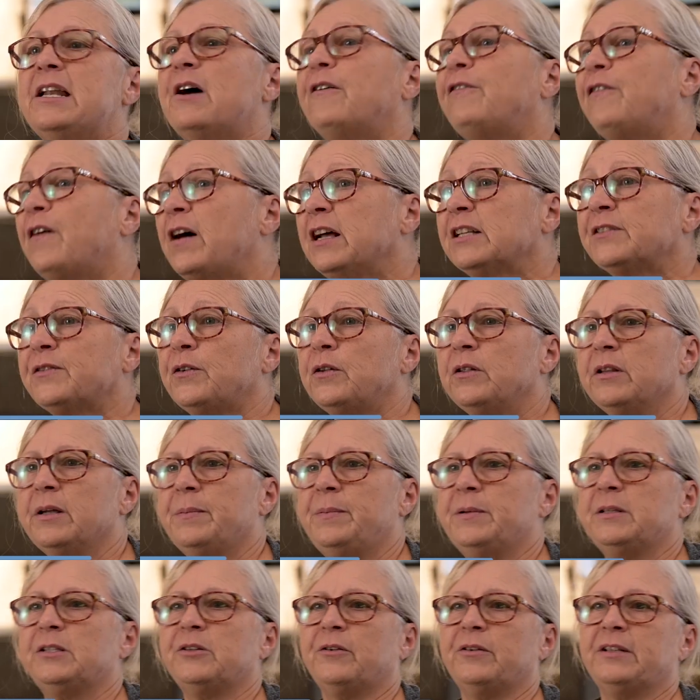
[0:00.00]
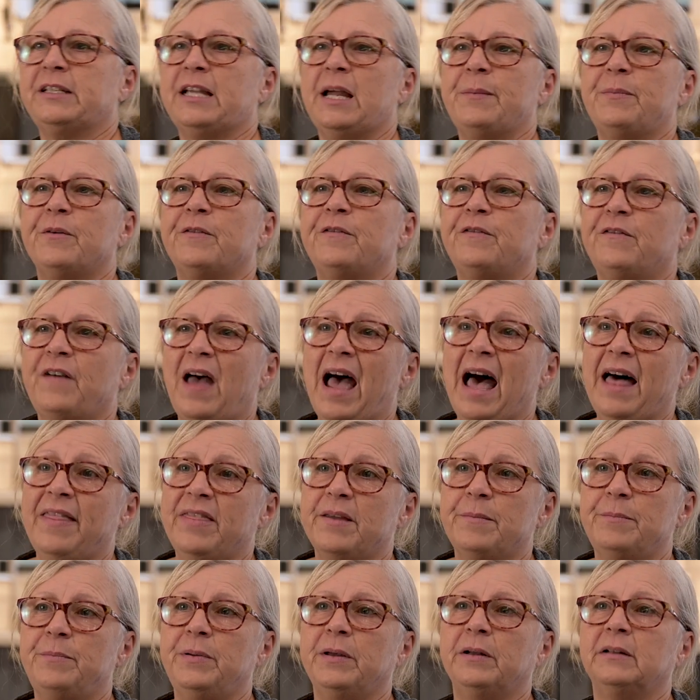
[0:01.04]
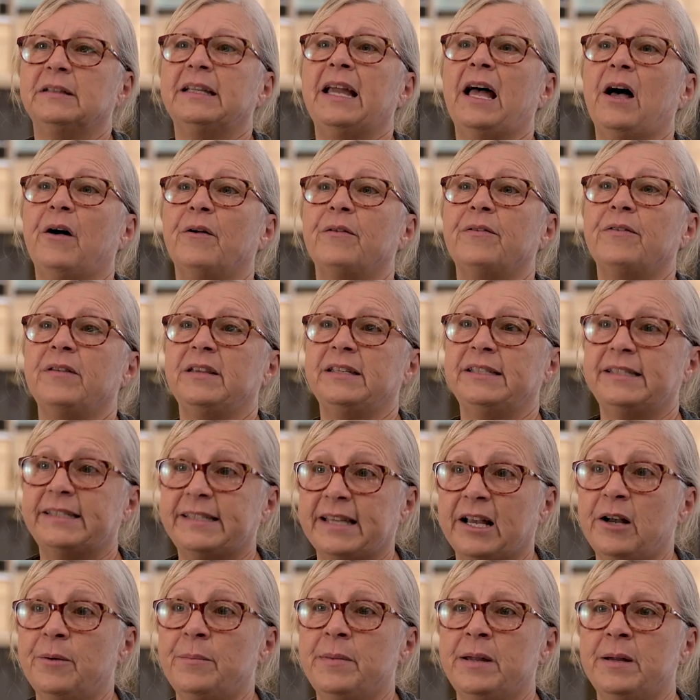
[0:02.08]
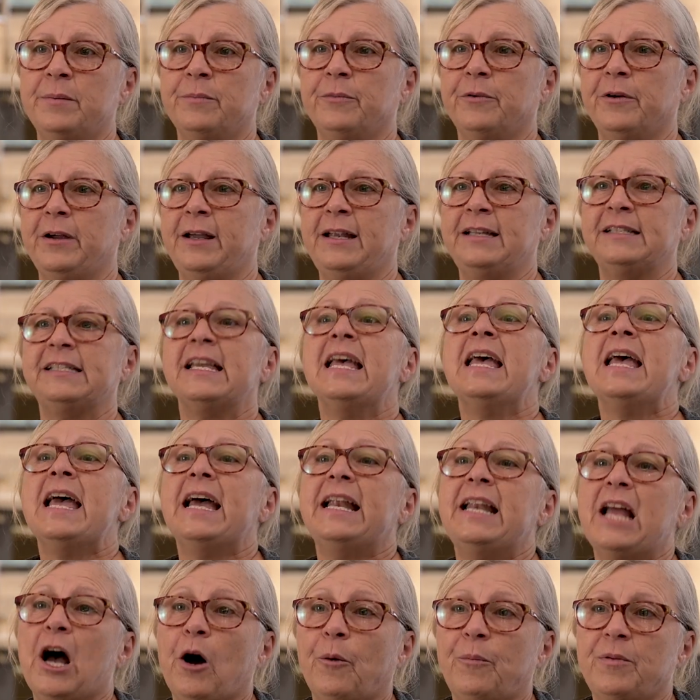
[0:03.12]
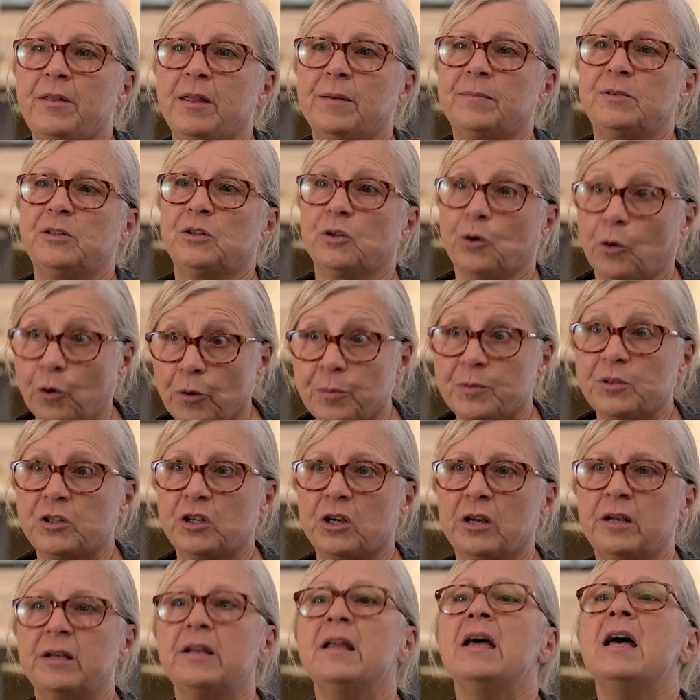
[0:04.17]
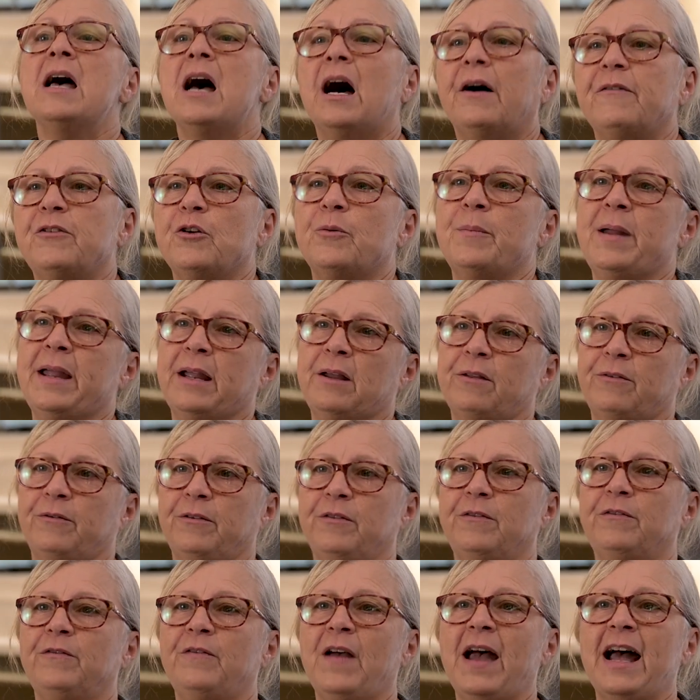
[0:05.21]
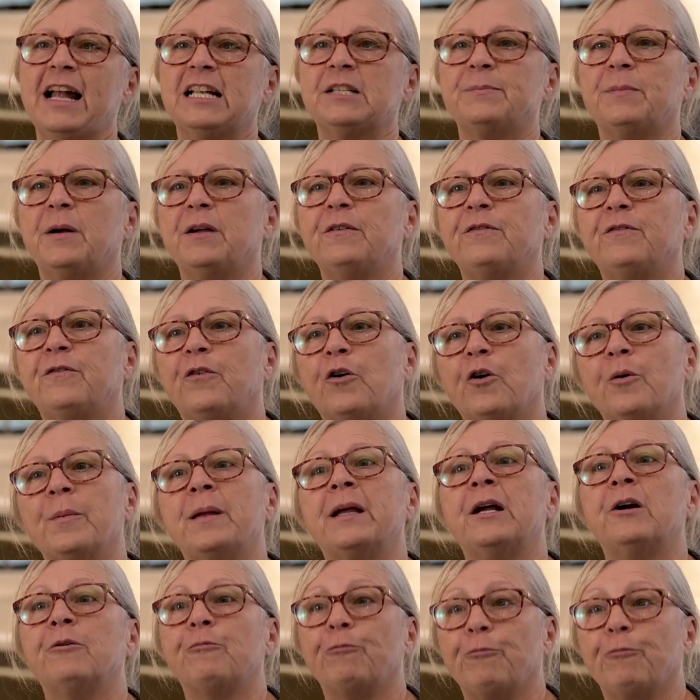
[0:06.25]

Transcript: Now, phospholipids are a type of fat that build healthy cell membranes and help the absorption of the omega-3 fats by forming a